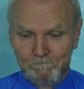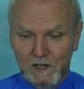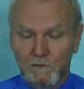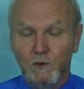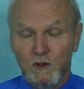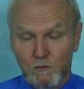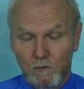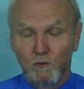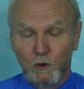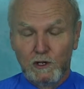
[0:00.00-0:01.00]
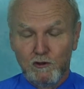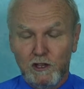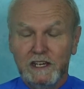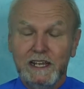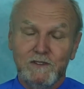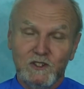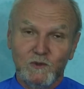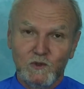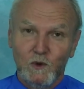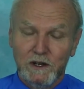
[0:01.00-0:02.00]
of which Roy Eugene Davis
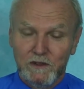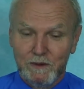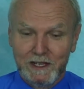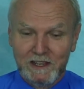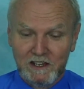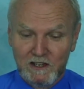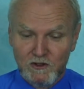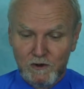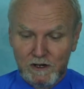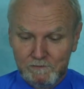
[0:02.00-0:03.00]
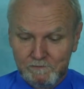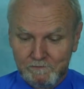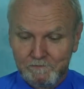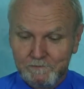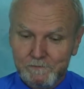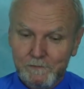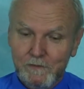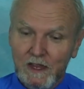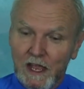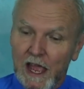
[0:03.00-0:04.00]
was one of them at the ashram.
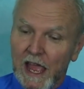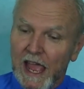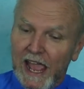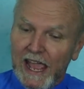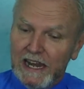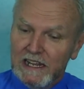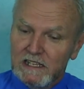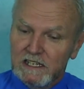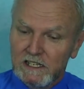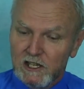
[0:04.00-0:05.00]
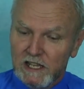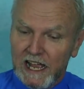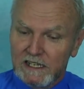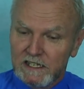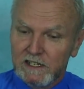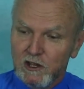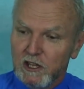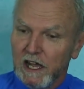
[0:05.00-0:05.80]
And at such